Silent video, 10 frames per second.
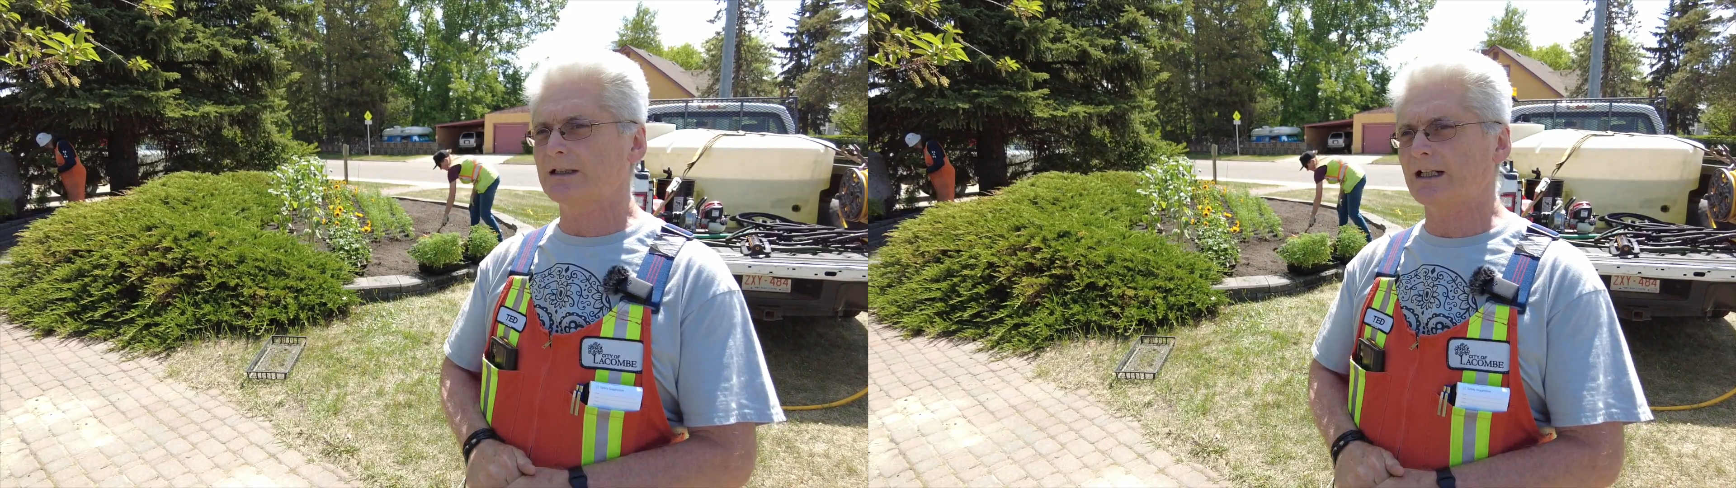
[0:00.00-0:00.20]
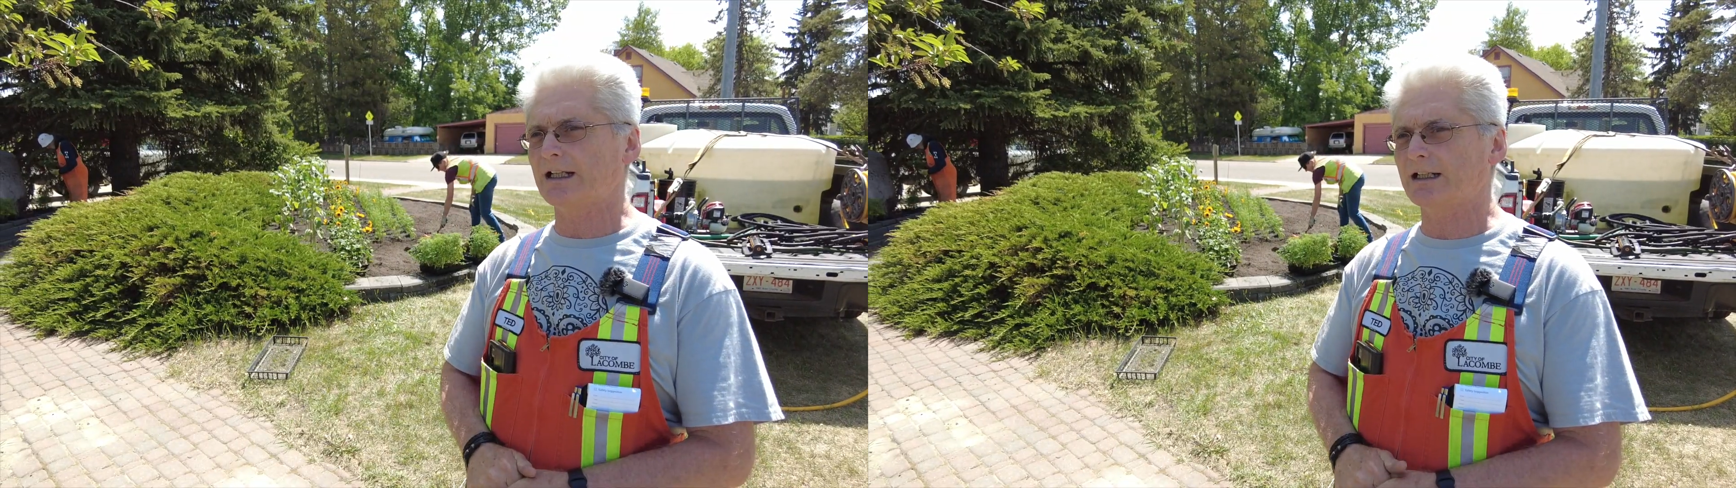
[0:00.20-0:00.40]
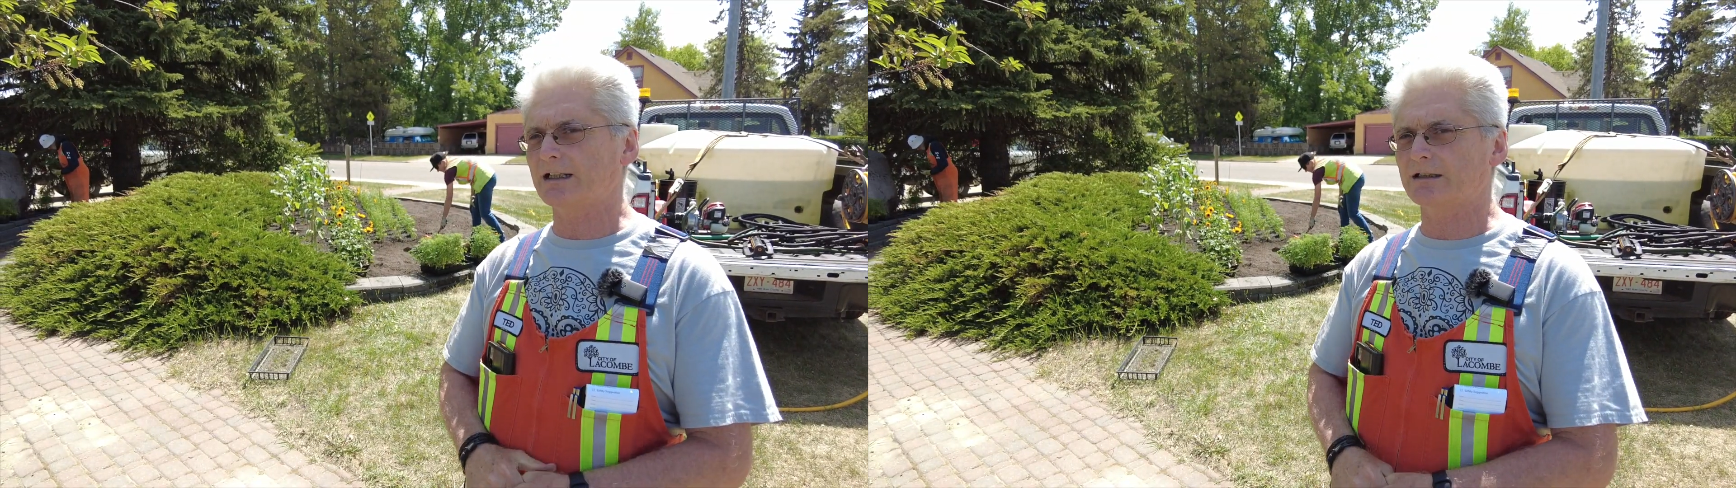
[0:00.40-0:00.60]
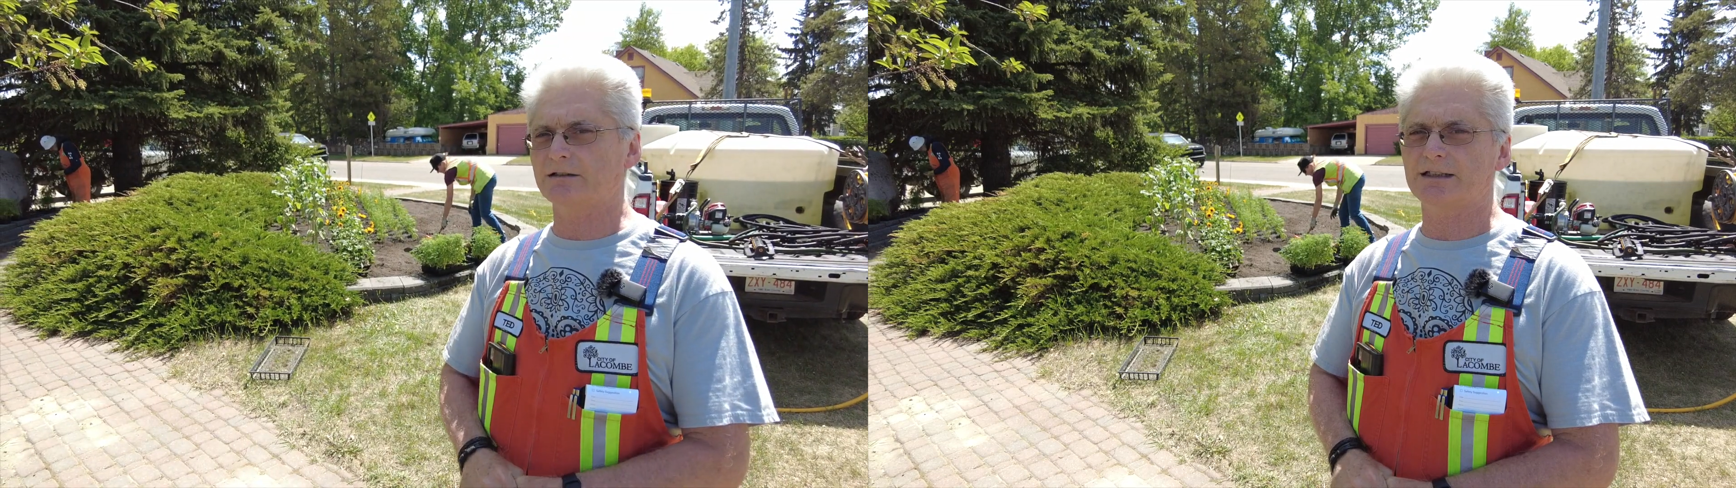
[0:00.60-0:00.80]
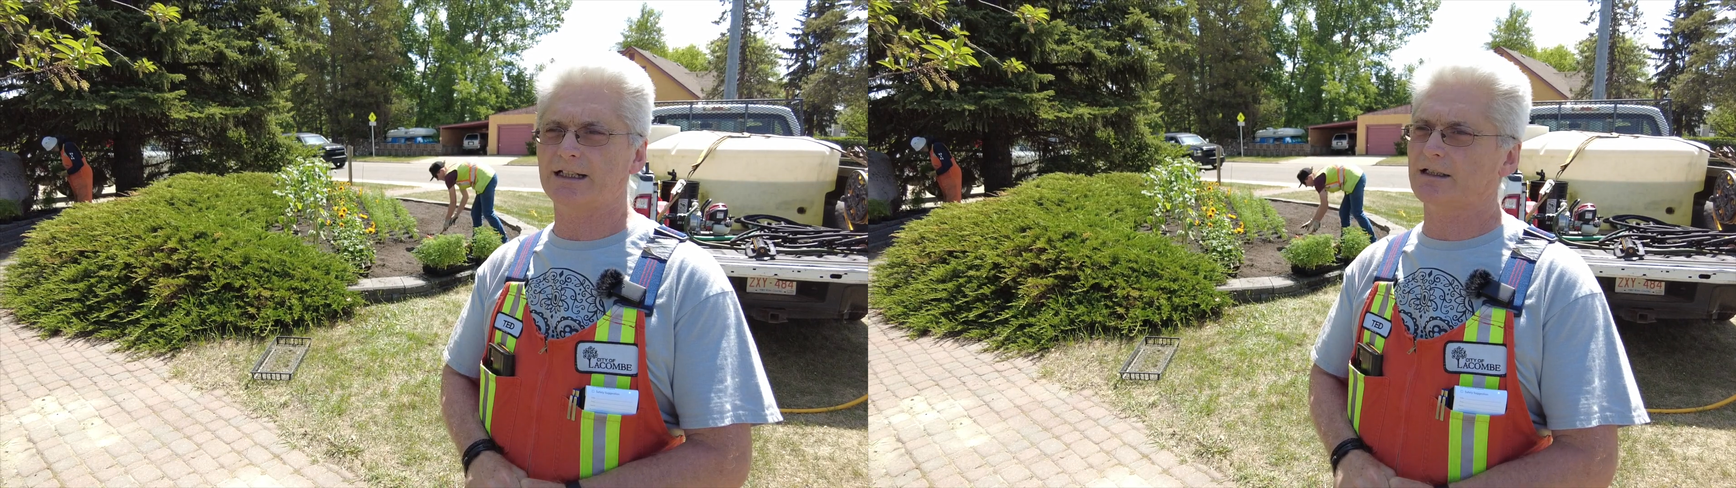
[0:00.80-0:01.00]

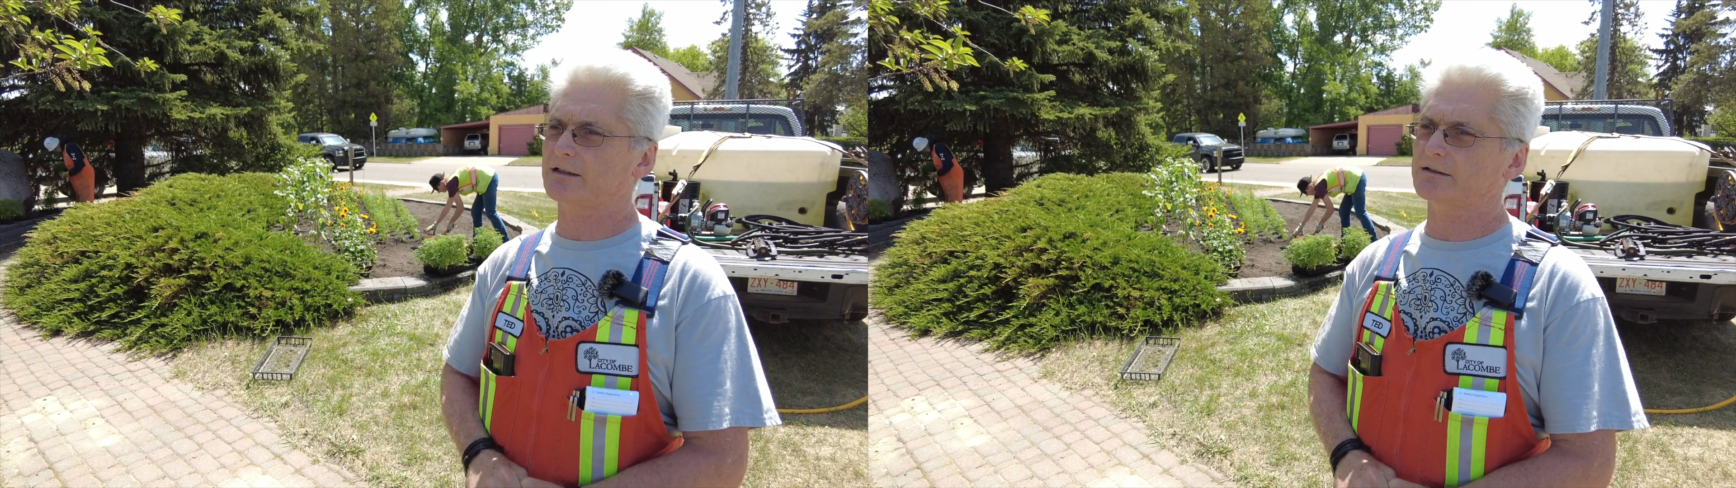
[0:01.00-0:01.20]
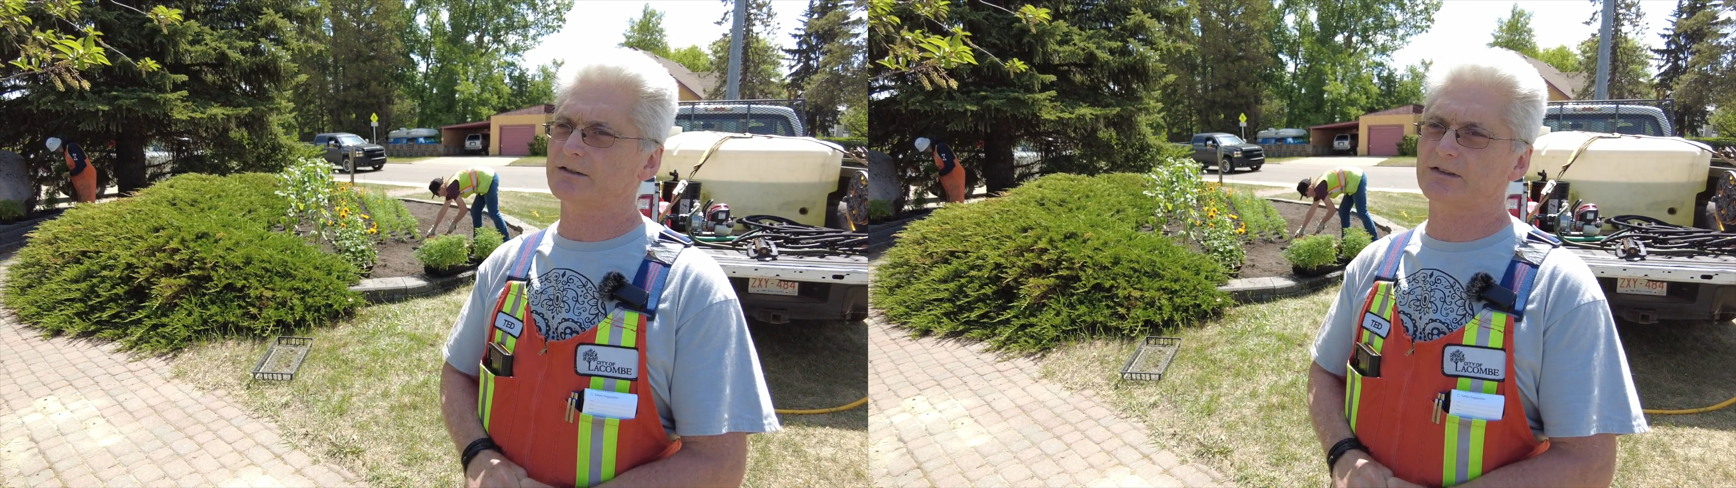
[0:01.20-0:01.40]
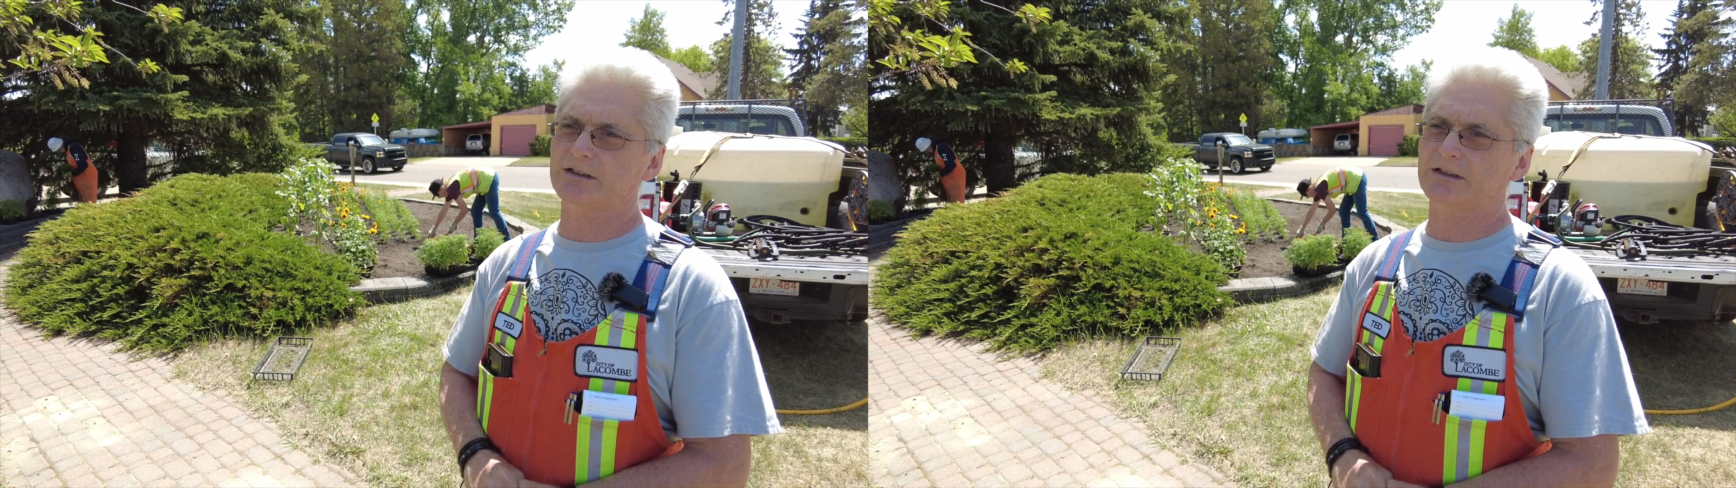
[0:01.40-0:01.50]
And yeah, it's,